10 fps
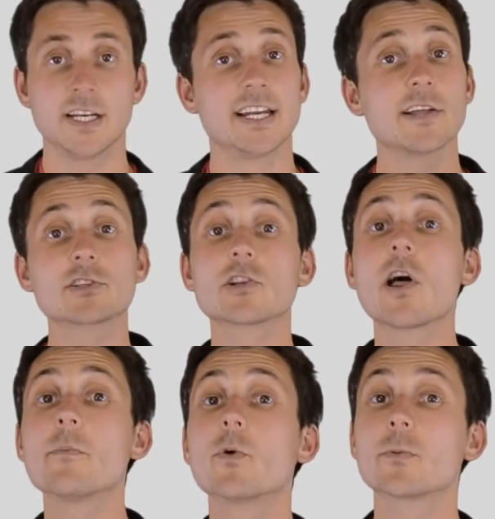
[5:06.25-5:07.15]
Now there's a
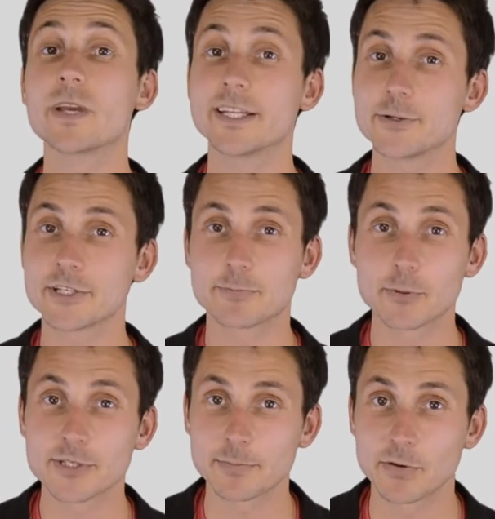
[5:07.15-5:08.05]
lot more we can do to
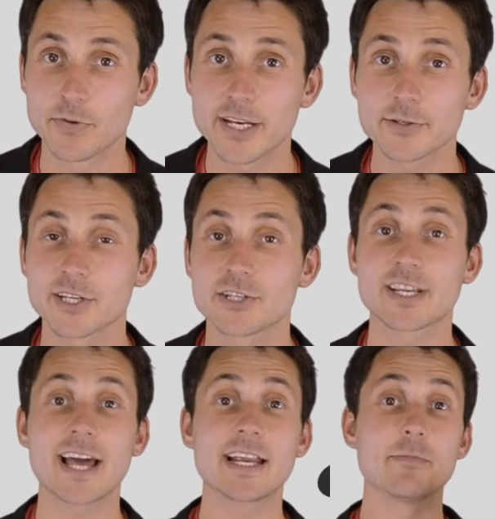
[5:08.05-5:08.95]
spruce up your videos, such
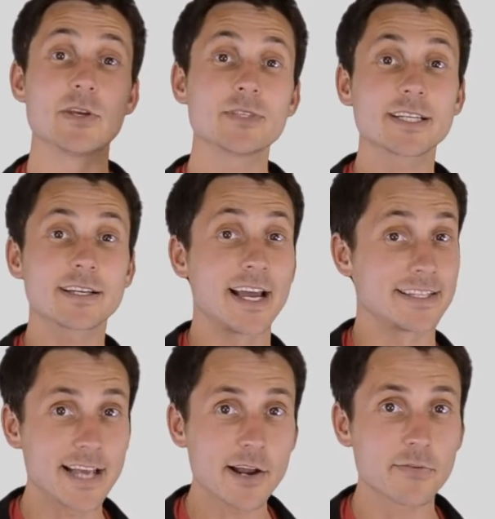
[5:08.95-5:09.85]
as adding music and
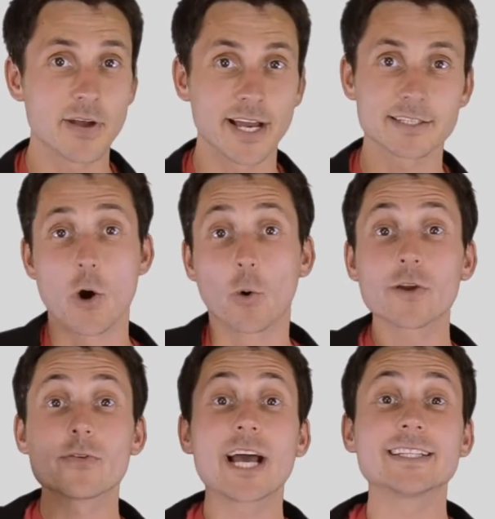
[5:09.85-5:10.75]
sound effects, or
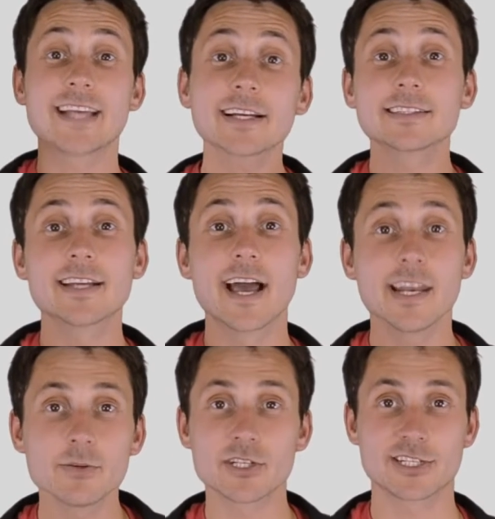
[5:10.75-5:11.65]
even add text
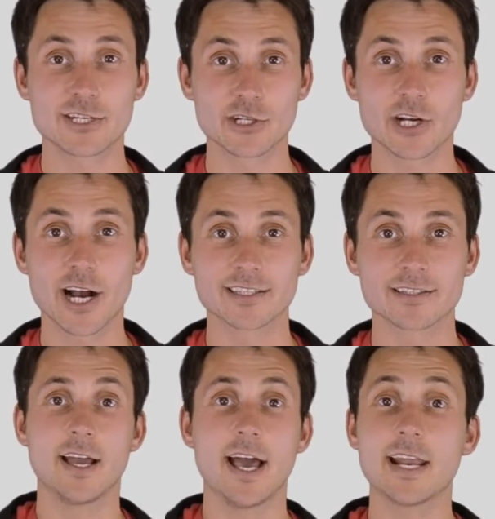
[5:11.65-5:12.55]
and images to your
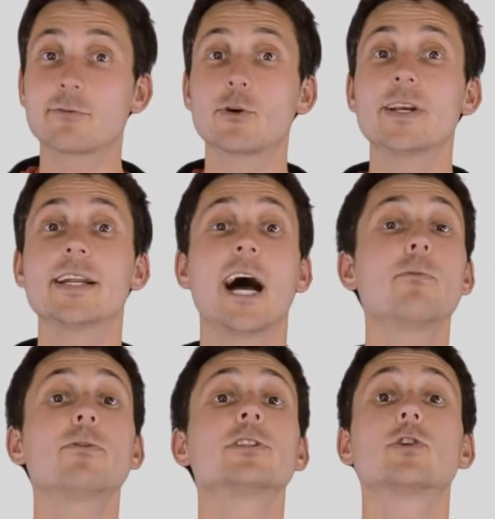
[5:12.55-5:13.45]
shots. And I've created
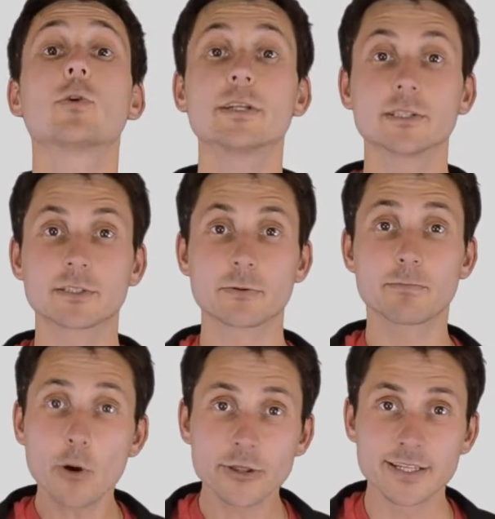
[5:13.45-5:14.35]
helpful tutorials for
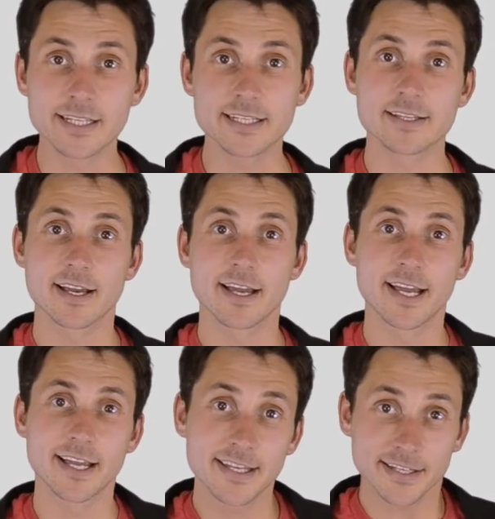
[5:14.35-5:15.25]
both of these
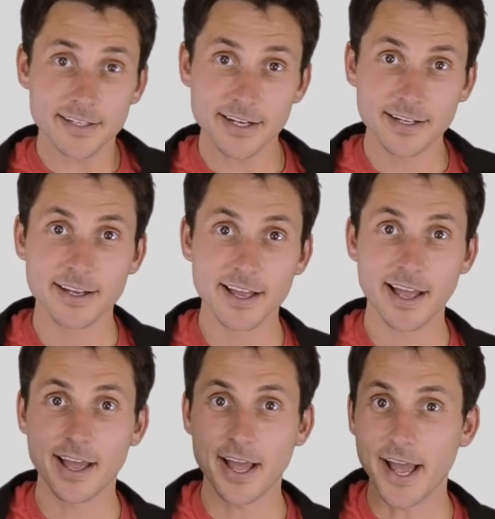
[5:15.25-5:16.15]
here
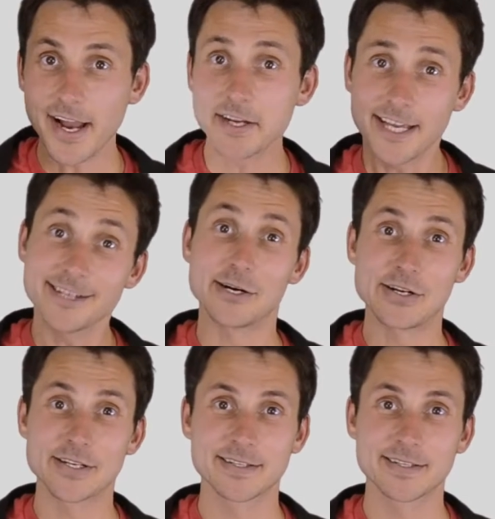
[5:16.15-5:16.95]
and here.